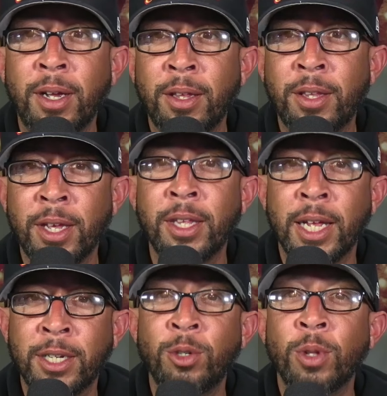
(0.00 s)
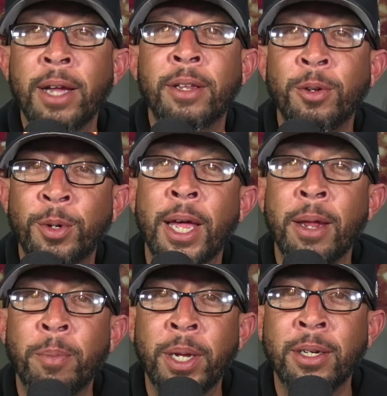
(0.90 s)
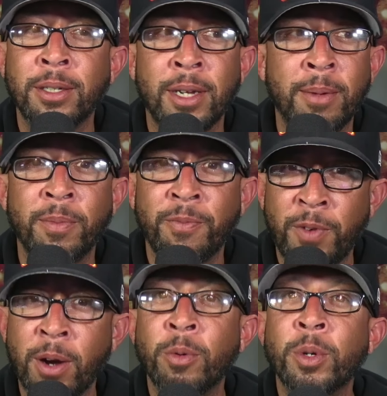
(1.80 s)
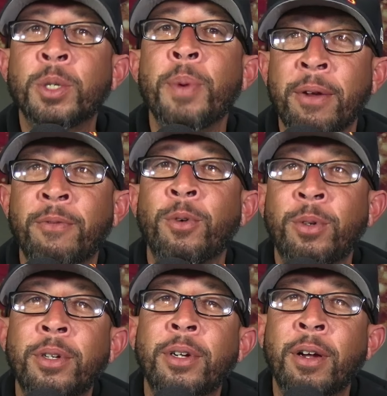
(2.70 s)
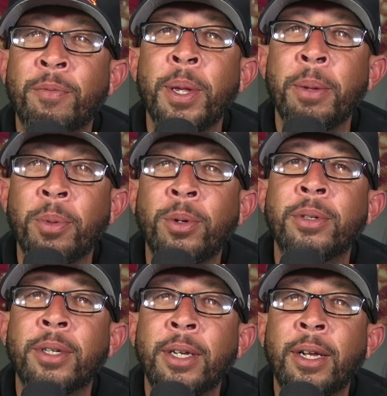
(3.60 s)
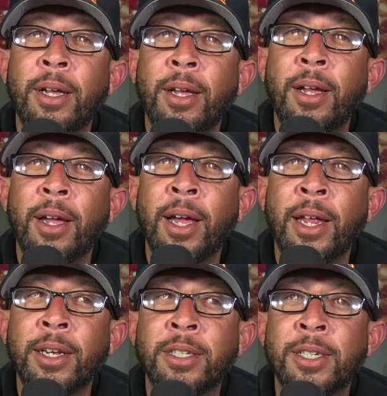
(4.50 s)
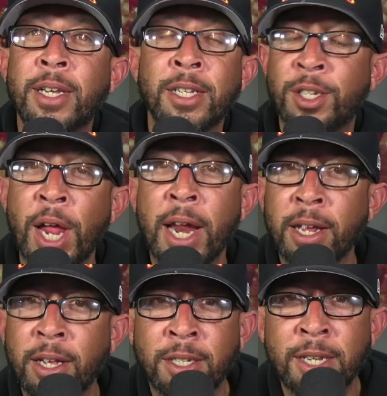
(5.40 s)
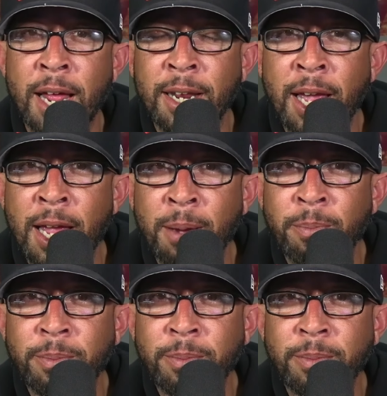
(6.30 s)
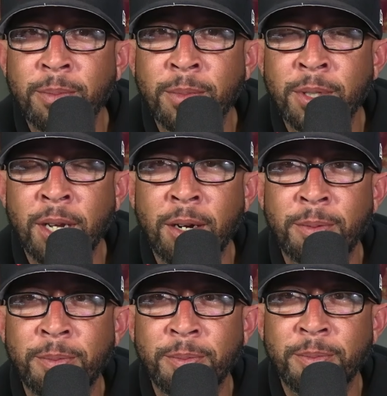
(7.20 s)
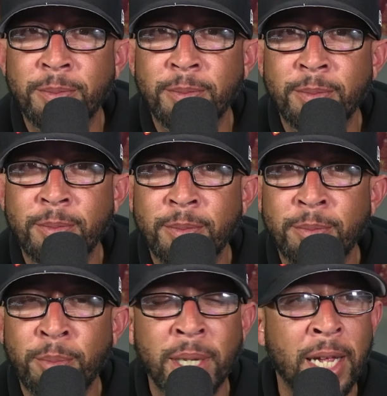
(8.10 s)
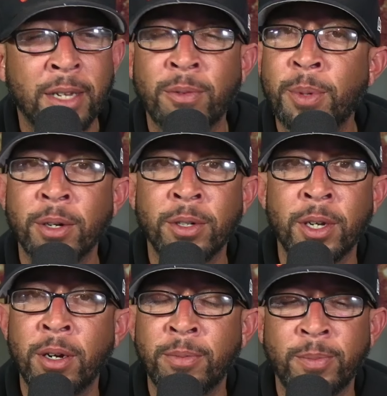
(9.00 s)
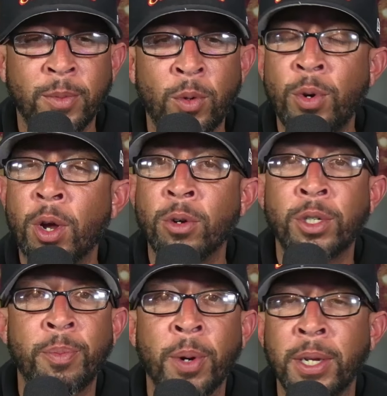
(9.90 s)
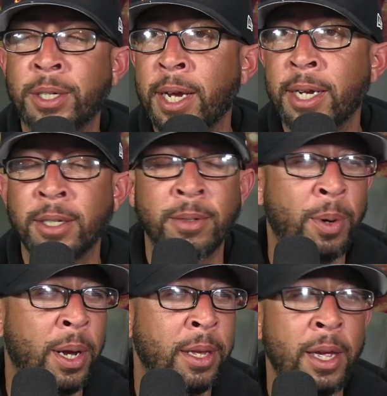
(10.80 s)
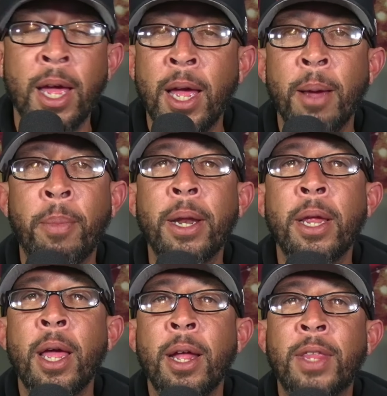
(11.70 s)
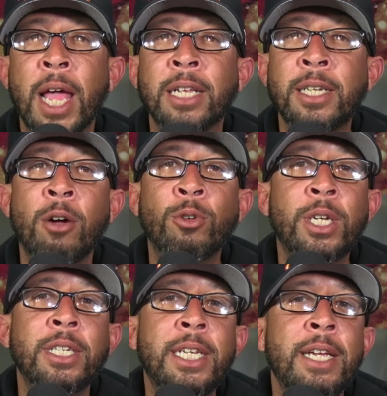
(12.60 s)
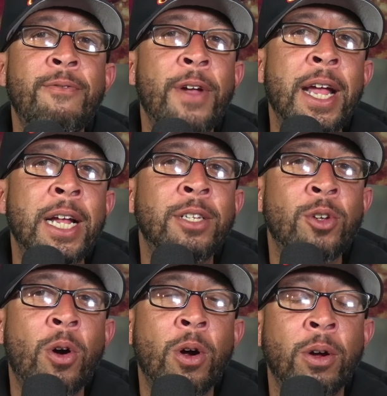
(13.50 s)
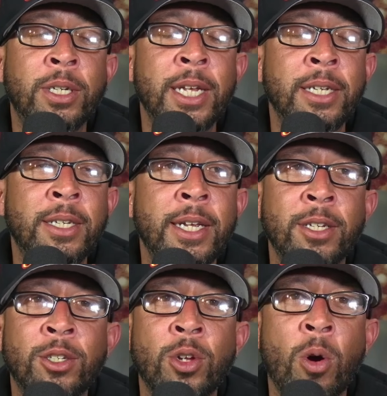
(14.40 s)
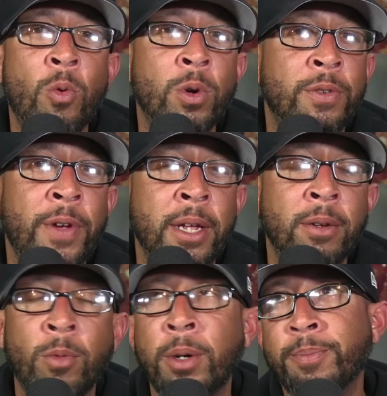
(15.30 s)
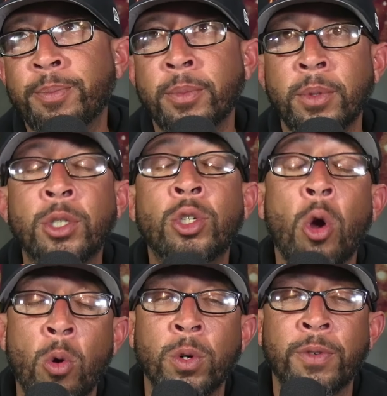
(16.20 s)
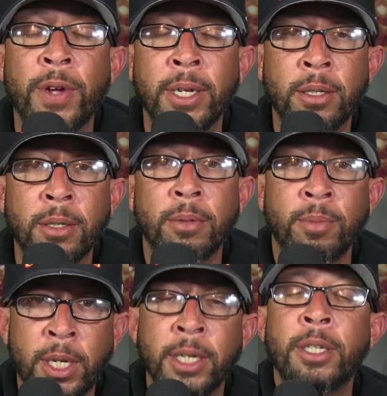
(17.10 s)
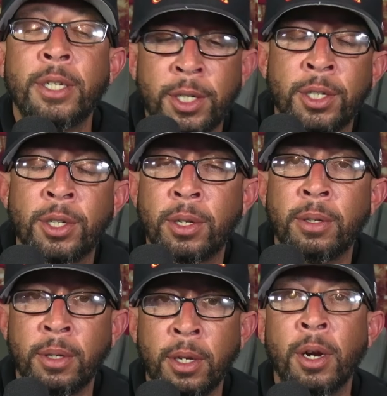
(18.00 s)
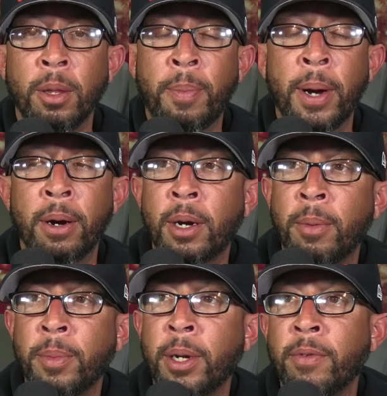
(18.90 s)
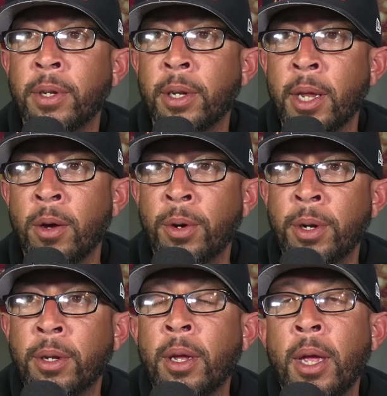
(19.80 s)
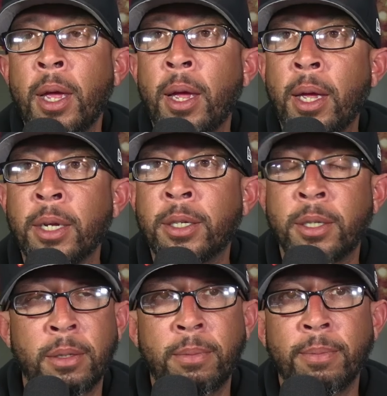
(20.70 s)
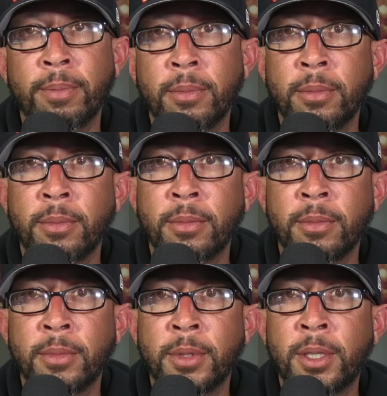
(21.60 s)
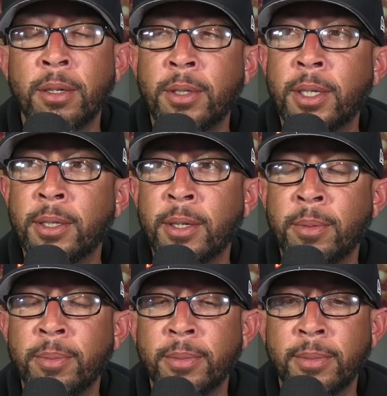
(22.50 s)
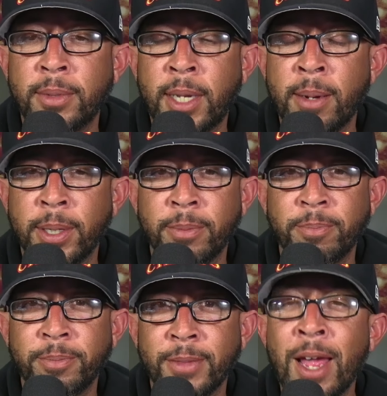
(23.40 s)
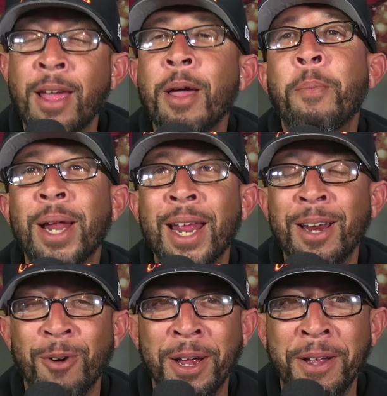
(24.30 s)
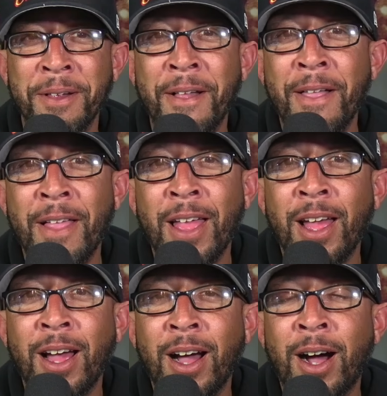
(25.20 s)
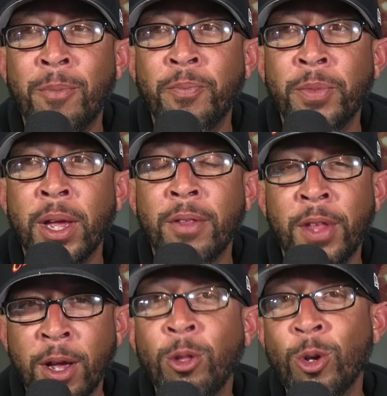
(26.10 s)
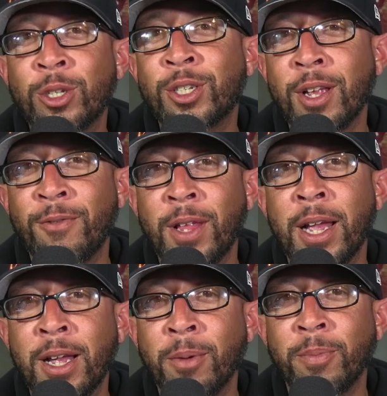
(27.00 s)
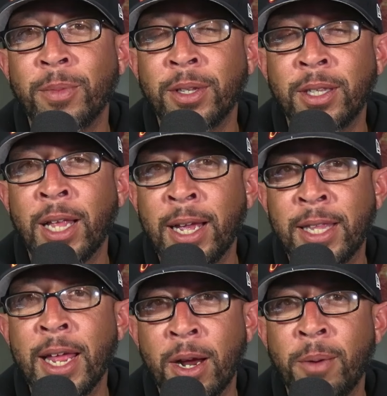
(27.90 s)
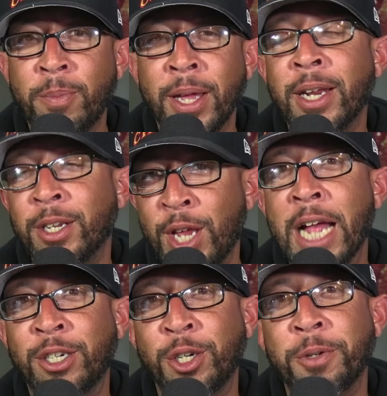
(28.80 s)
thinking that you like doing that because I'm very respectful of people, and it's it's not it's not a game. So, but that's from years ago. Who knows? She probably changed, probably. But that's how Disney fans are. Uh, Disney and Star Wars fan. Well, Star Wars fans. Disney's just you know the parent company of it, and they own it. It's still Disney. Damn it. but anyway, um, they'll look stuff like up like that up and attach it.